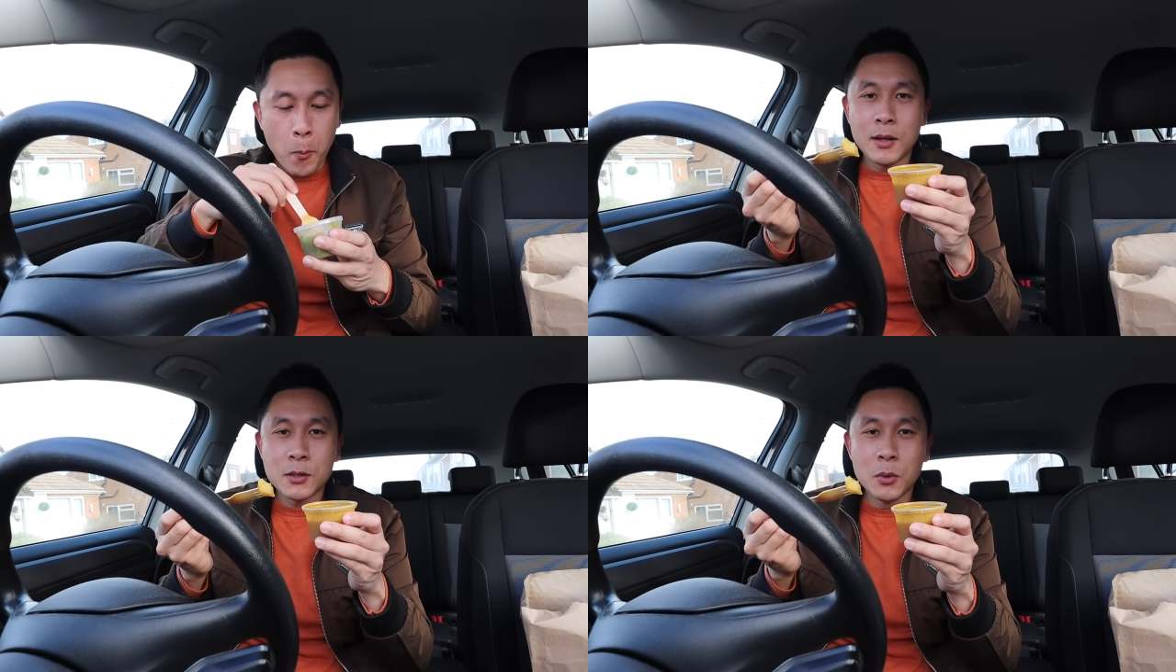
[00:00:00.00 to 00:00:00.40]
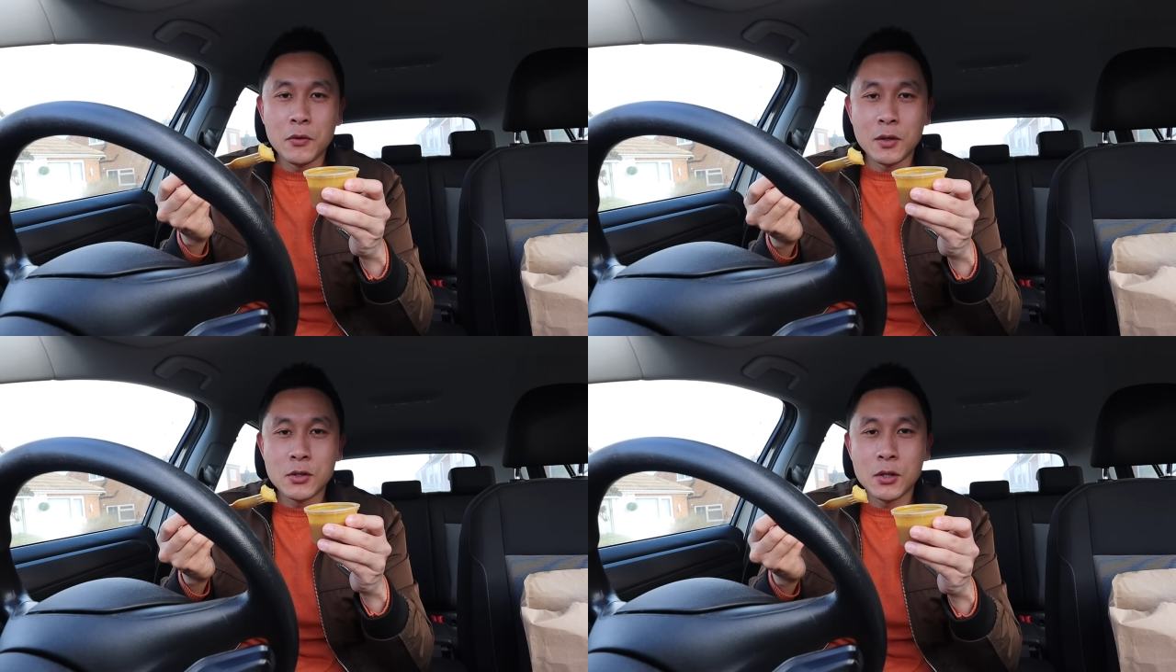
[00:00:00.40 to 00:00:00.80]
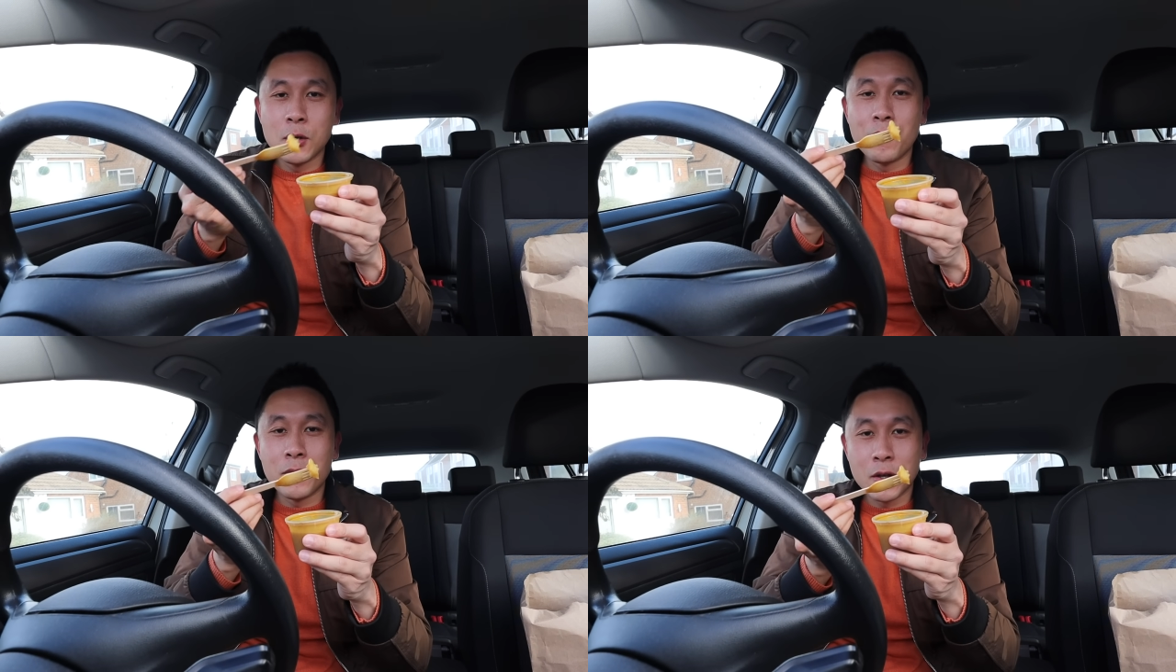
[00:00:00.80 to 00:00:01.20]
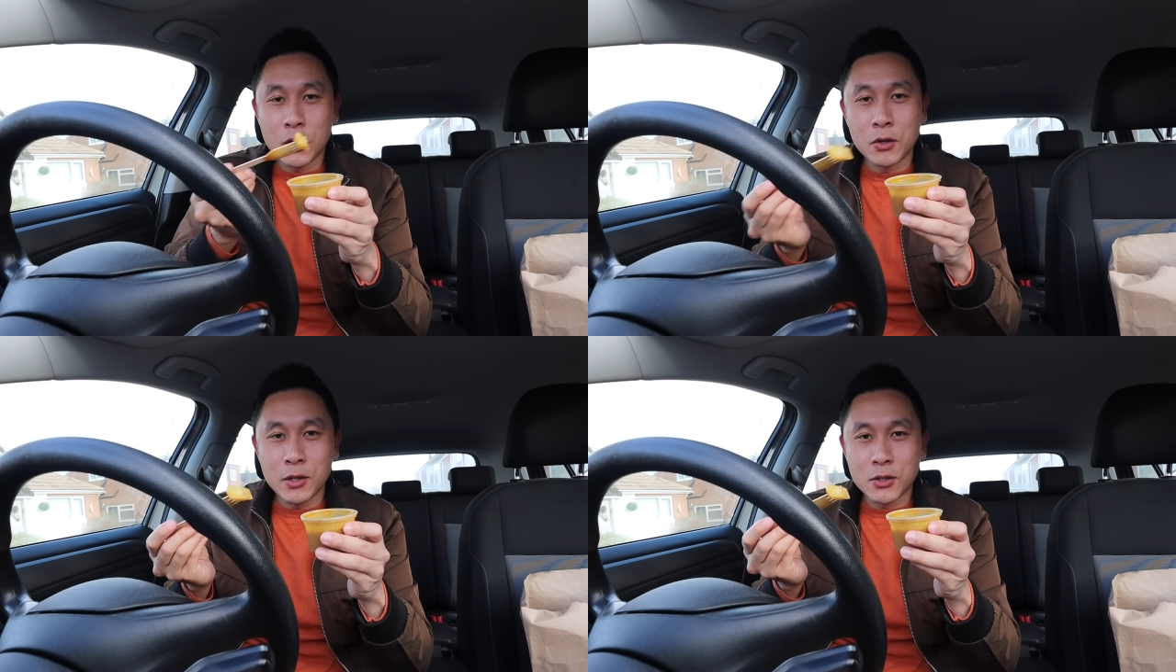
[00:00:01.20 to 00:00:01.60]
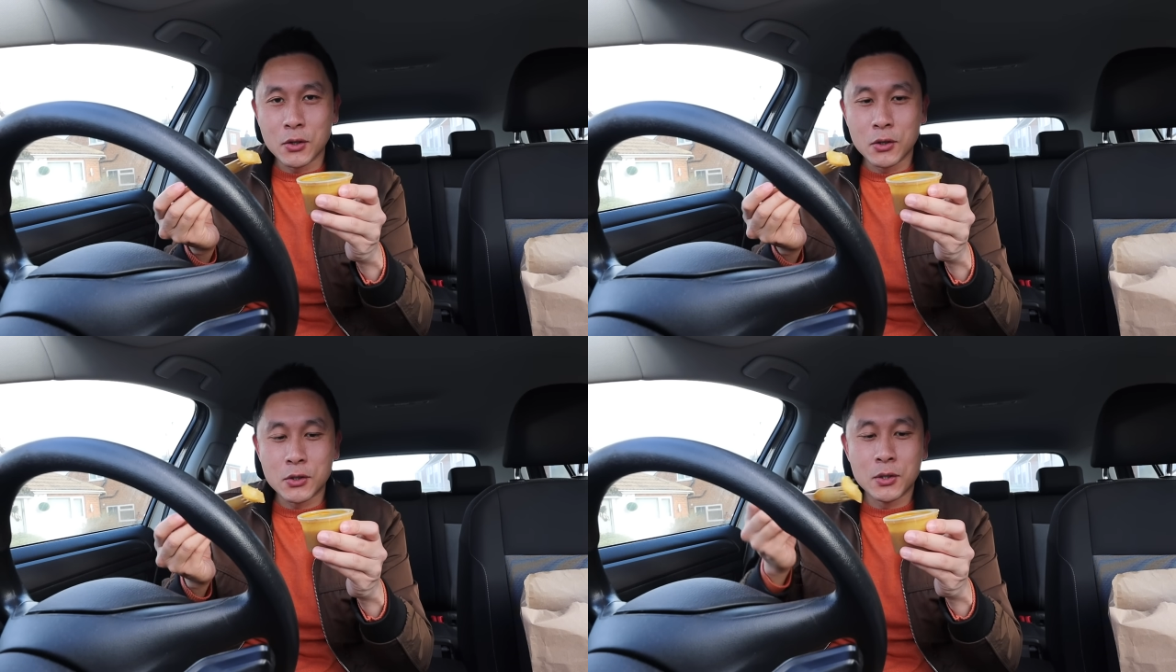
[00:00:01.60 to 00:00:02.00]
Let's move on to the curry
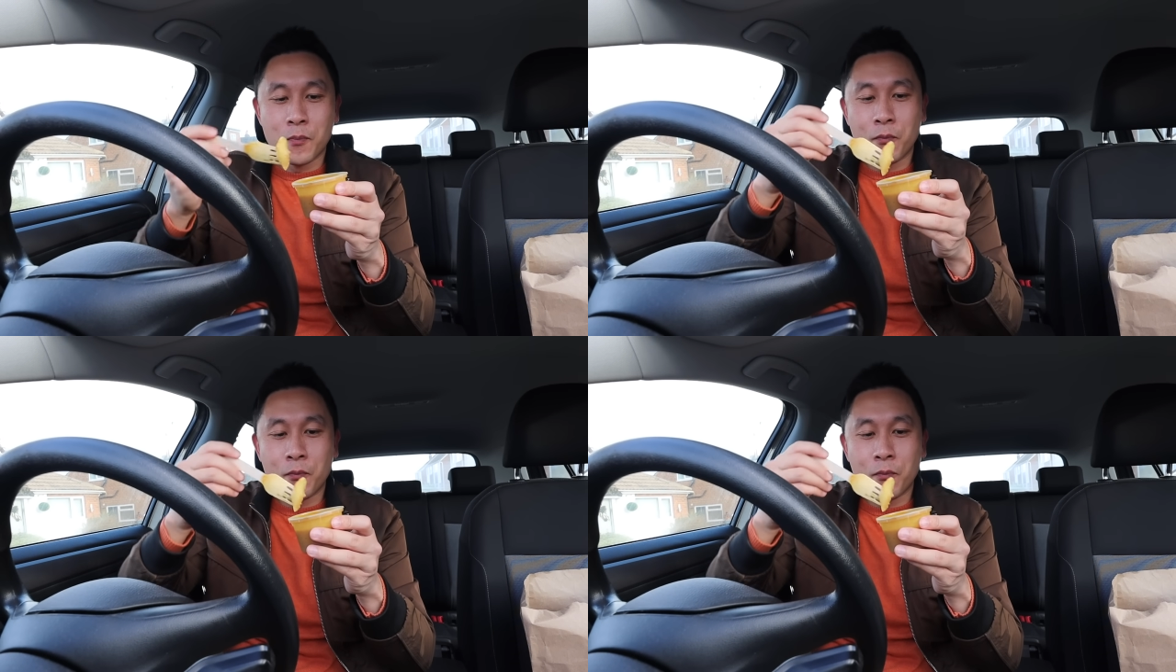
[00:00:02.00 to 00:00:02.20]
sauce.